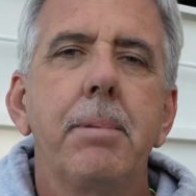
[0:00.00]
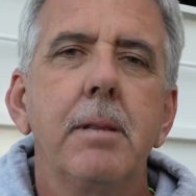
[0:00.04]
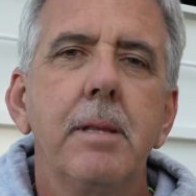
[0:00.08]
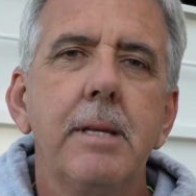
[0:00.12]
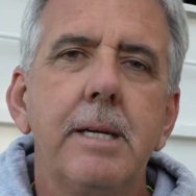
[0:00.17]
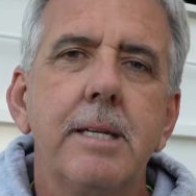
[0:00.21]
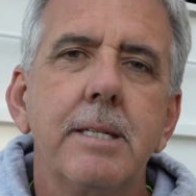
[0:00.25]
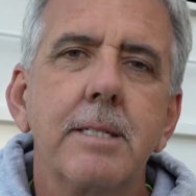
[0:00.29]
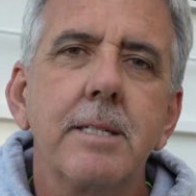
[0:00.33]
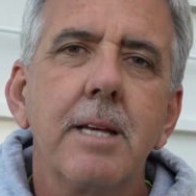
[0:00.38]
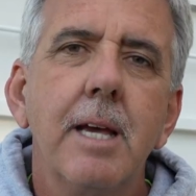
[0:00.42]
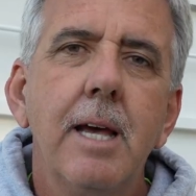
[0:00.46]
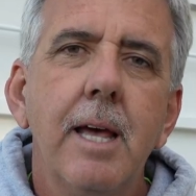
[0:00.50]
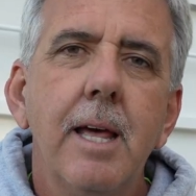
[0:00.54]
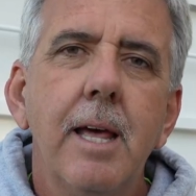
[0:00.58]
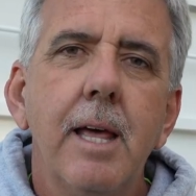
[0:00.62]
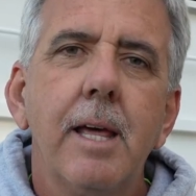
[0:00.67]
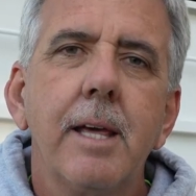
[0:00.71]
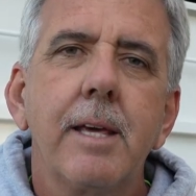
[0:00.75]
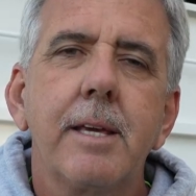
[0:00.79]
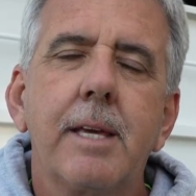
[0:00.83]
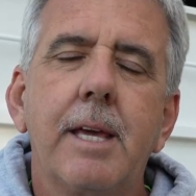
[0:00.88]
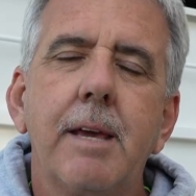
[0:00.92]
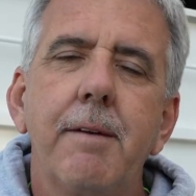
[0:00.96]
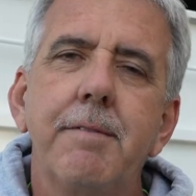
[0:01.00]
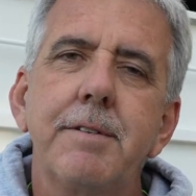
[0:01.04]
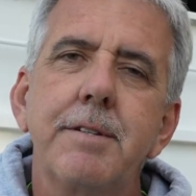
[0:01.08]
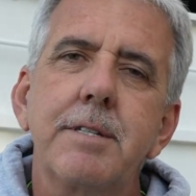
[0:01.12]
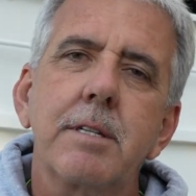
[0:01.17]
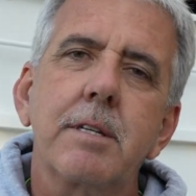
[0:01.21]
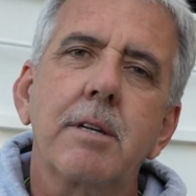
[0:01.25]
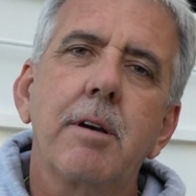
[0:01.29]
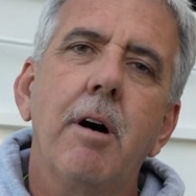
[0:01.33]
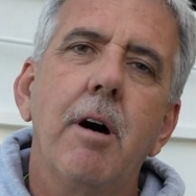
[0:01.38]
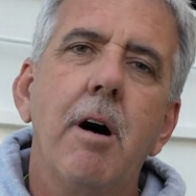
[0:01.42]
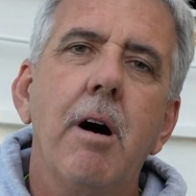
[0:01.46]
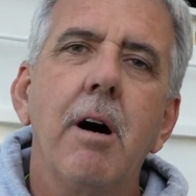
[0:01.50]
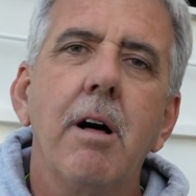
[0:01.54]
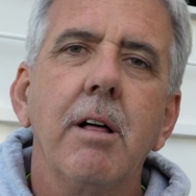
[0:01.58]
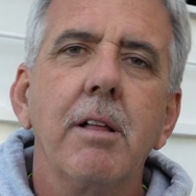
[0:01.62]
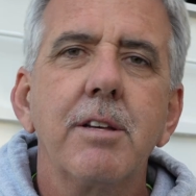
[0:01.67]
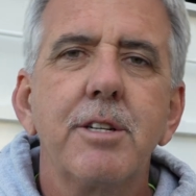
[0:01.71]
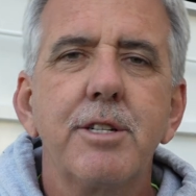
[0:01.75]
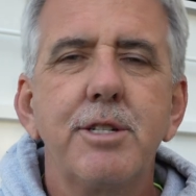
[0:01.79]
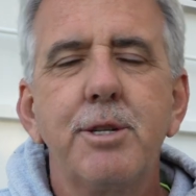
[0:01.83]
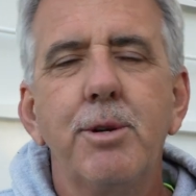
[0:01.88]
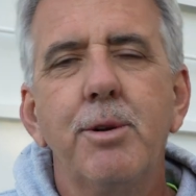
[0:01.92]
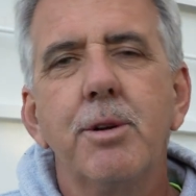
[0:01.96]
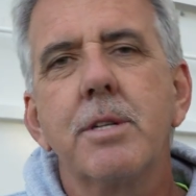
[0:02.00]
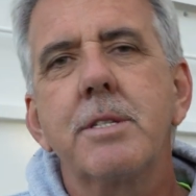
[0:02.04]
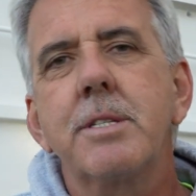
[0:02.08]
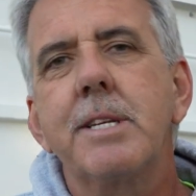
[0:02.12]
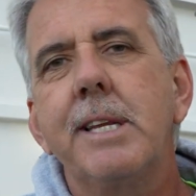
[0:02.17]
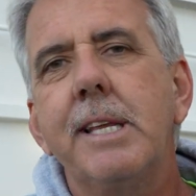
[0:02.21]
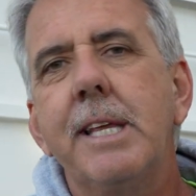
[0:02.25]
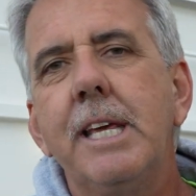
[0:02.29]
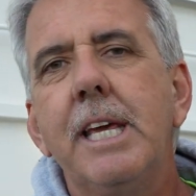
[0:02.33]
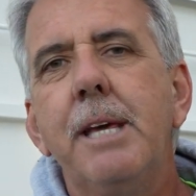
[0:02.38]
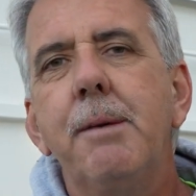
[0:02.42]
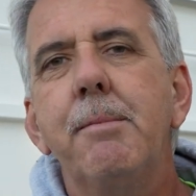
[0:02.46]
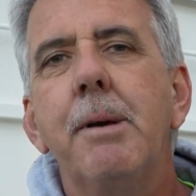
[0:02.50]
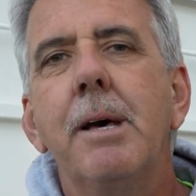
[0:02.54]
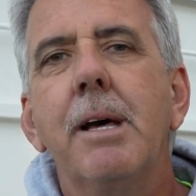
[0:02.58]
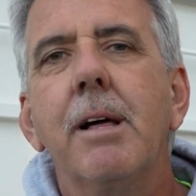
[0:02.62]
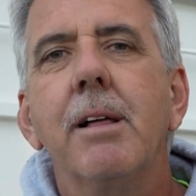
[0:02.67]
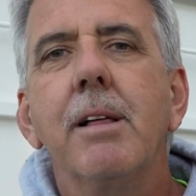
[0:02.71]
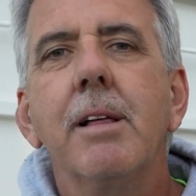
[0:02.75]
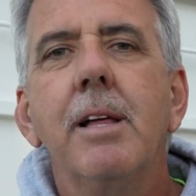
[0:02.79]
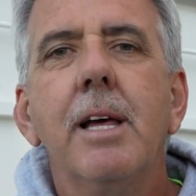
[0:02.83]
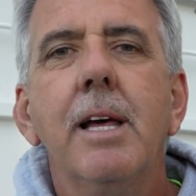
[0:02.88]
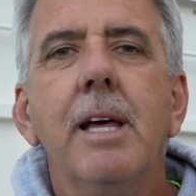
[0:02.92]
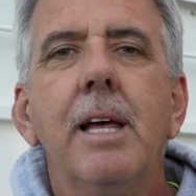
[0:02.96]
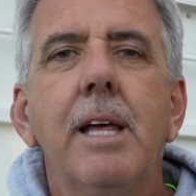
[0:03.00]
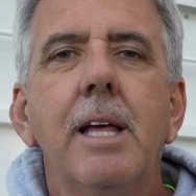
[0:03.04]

please give us a call, shoot us an email,